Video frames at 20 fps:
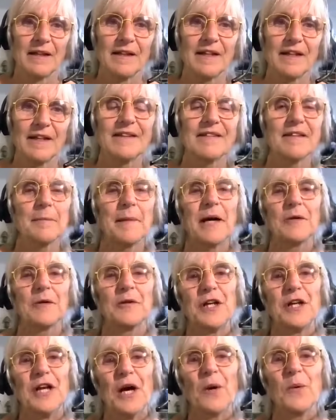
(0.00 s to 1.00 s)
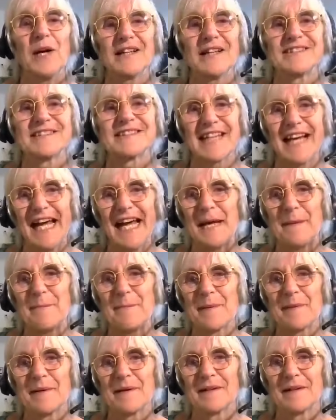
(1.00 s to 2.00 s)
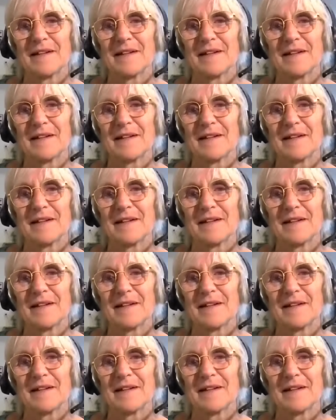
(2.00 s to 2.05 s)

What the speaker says: This is about no escape.